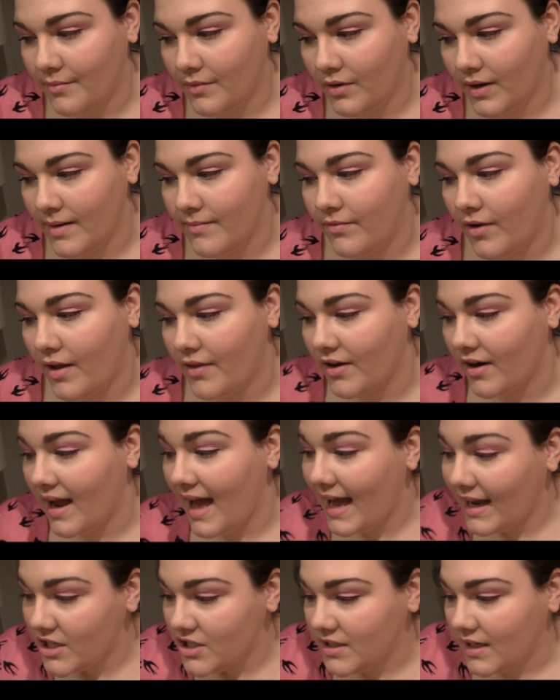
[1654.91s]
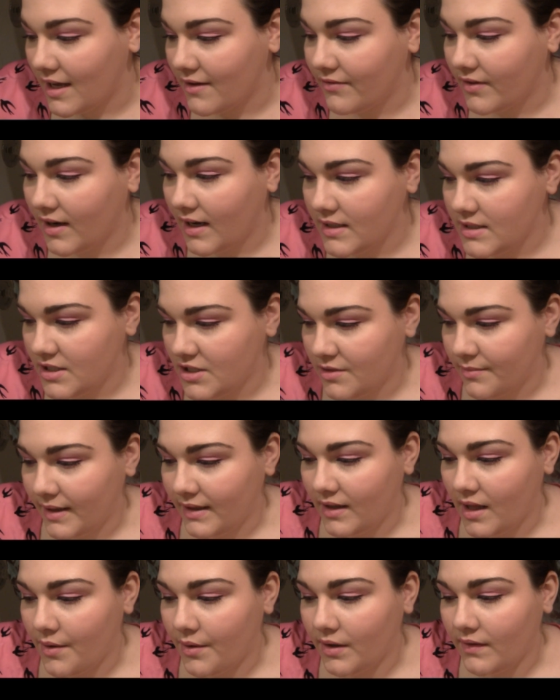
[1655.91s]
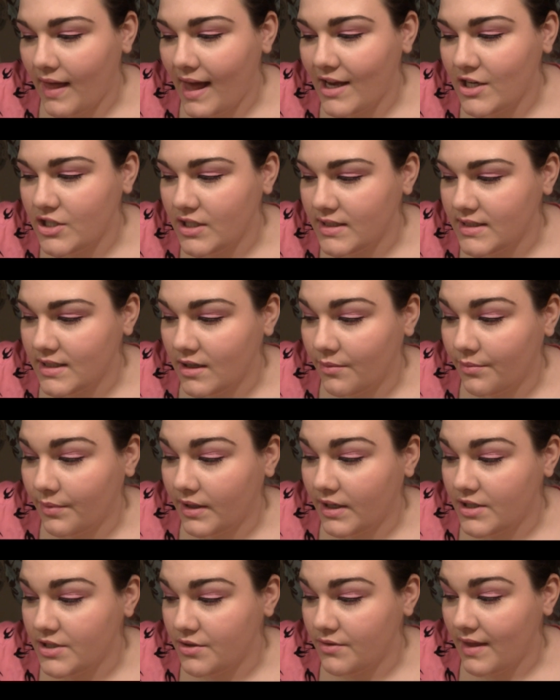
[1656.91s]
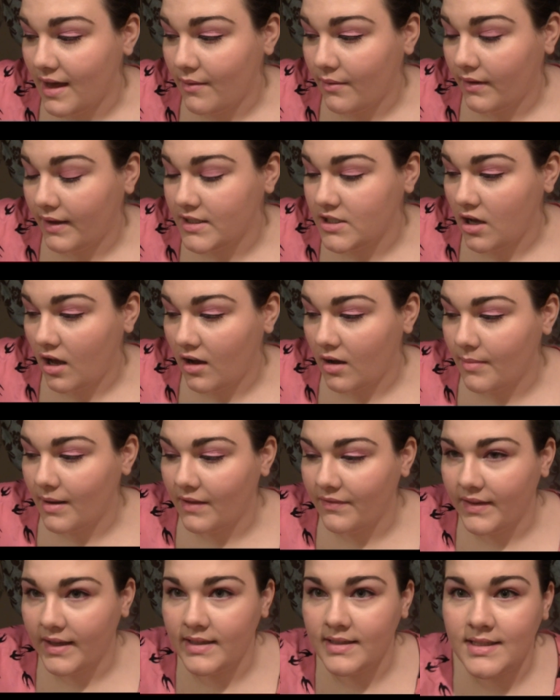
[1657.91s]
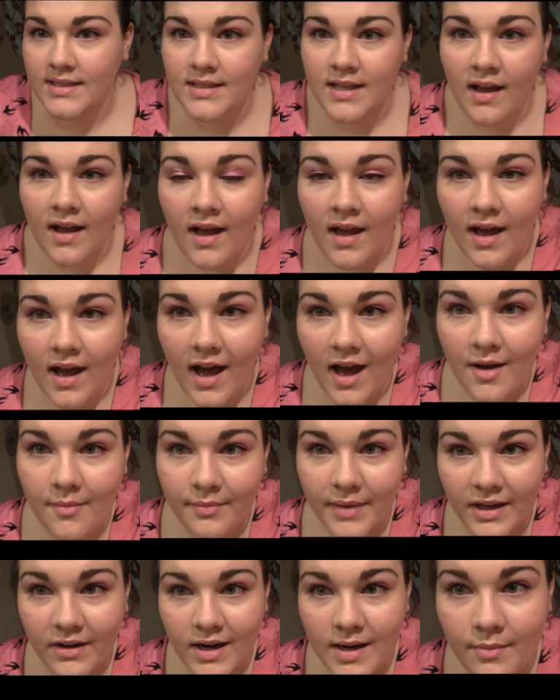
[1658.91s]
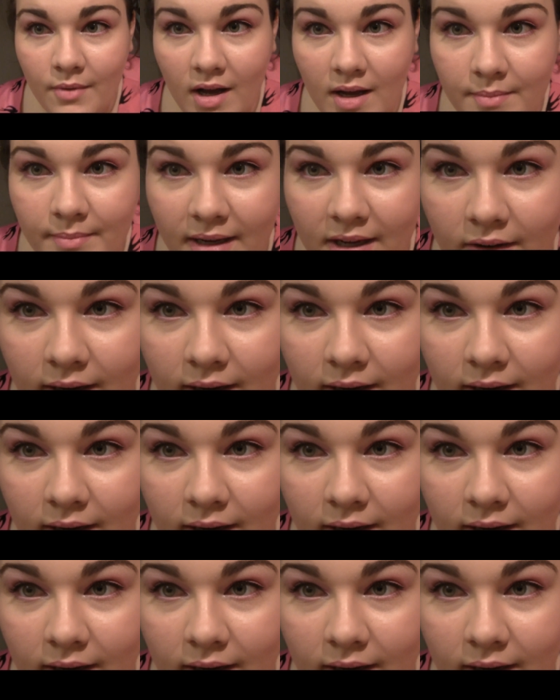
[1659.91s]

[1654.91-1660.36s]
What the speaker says: grandfather, actually I forgot to do my lower lashes, so I'm gonna do that while I talk about this. My grandma and my